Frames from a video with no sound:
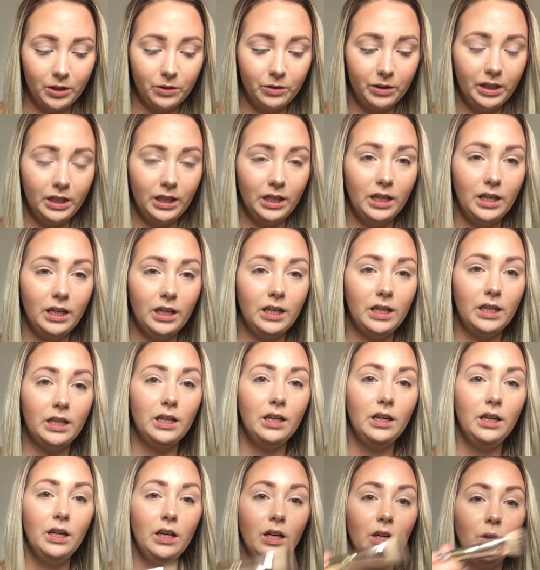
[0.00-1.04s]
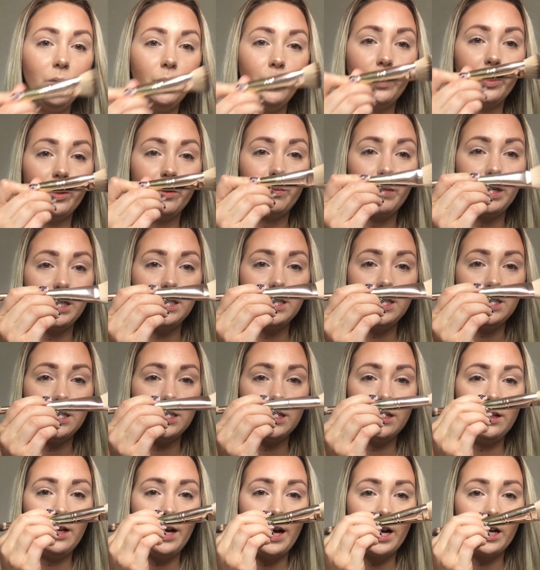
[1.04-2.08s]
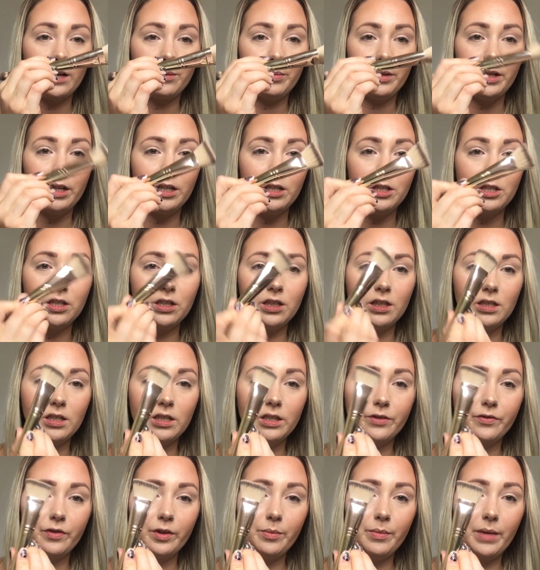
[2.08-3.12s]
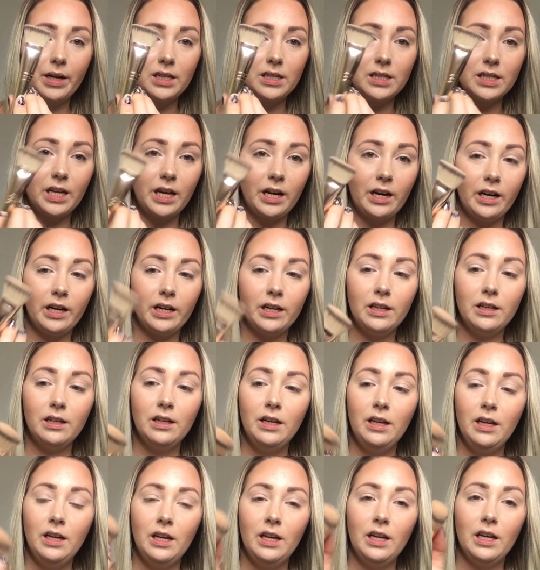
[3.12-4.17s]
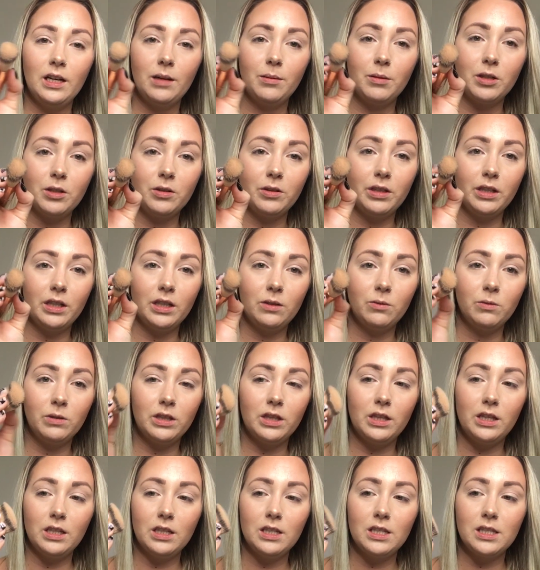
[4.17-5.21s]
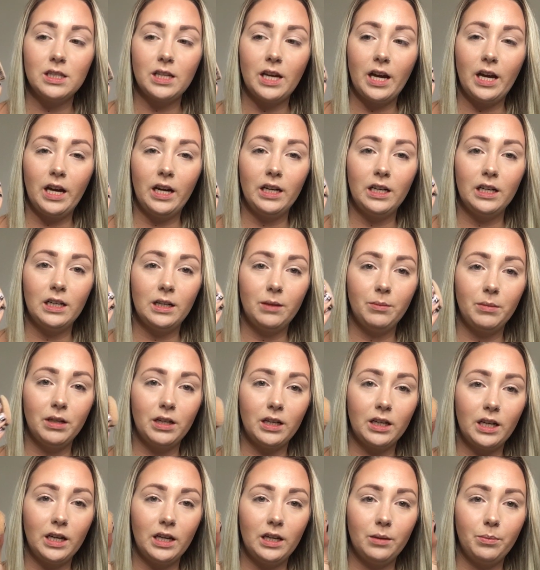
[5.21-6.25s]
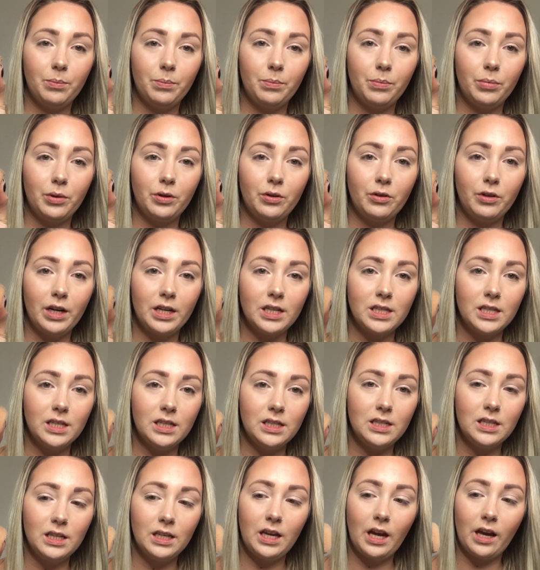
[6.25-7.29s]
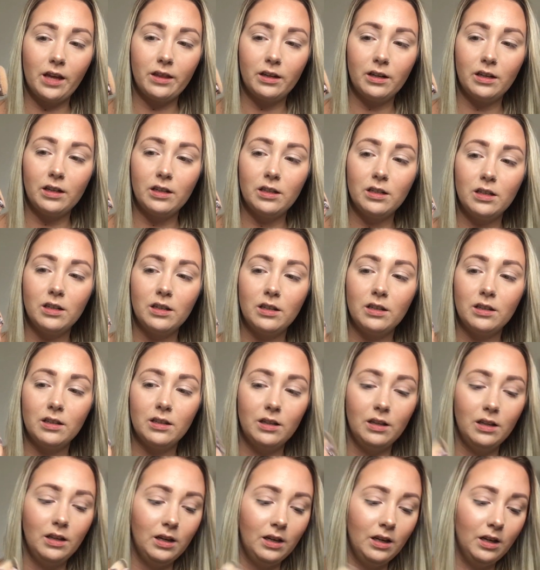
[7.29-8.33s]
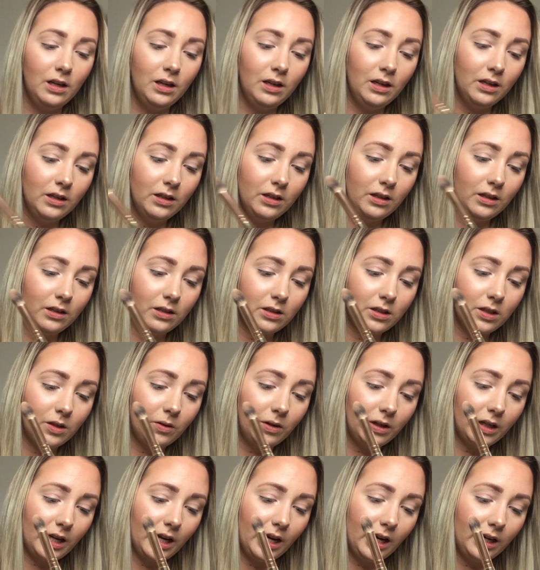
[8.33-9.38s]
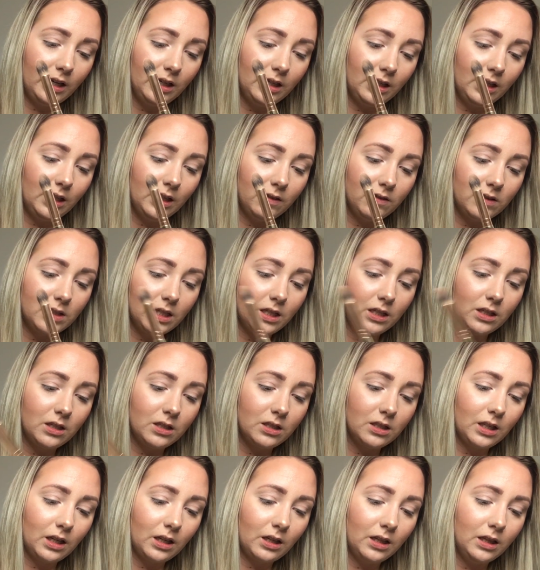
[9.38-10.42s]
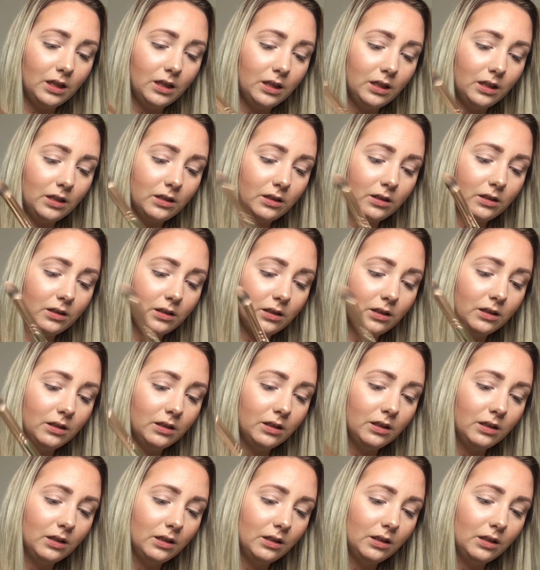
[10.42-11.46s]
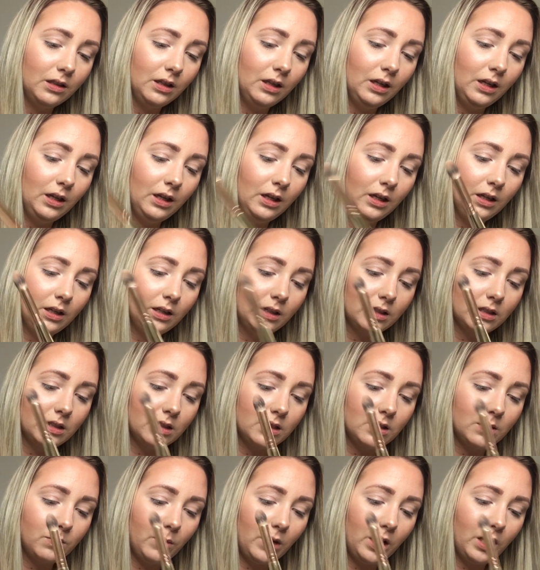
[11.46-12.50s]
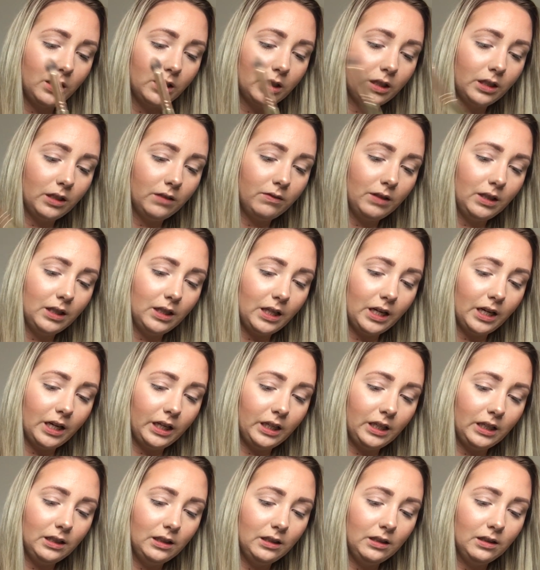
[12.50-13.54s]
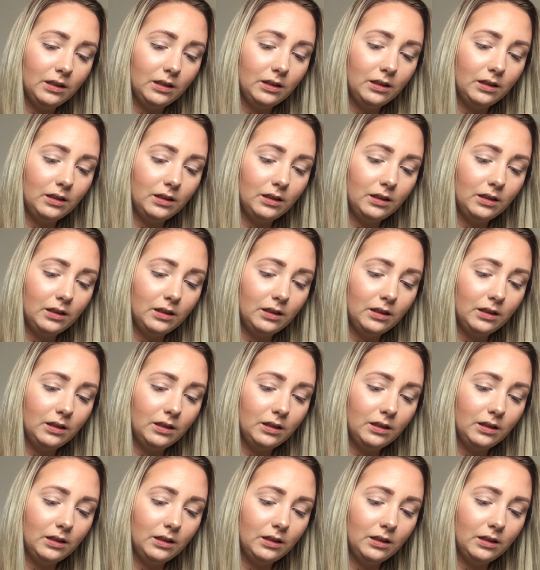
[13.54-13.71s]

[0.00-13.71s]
going in with my Detail Hack Brush. This is from mascara. And I'm going in with this side and I'm going to kind of press it together. So it kind of gives it just like a little smaller of a line.